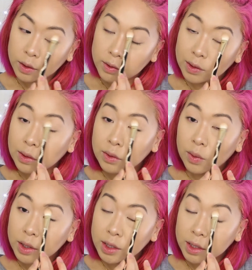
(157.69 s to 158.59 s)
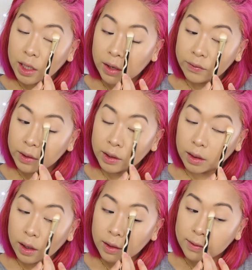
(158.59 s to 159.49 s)
So I was watching Kathleen
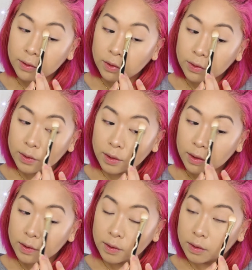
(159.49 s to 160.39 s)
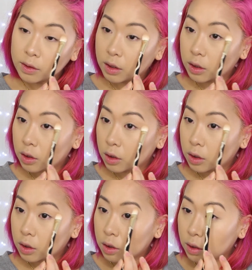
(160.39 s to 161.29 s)
Lights use this in
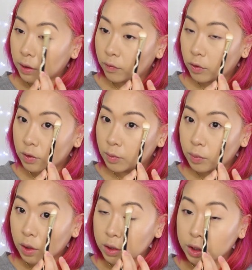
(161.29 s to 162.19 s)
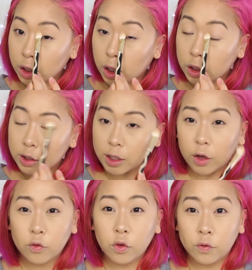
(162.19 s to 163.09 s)
her like first impressions, like
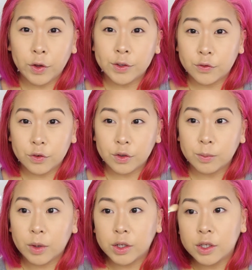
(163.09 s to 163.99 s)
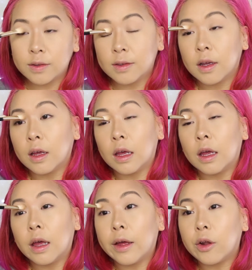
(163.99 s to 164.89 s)
a full face of first impressions.
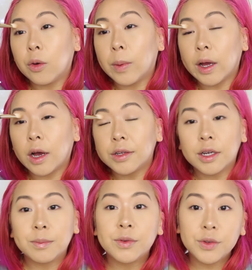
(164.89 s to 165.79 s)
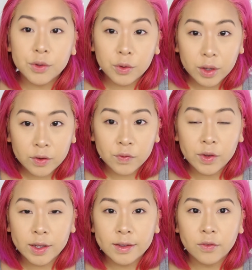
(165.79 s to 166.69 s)
And oh my gosh, I'm so
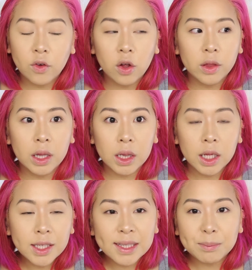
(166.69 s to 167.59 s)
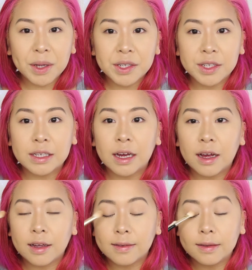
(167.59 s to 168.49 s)
envious of all the lid space she
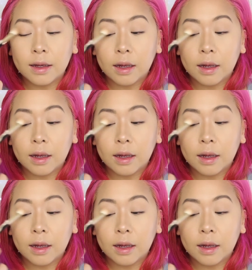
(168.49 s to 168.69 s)
has.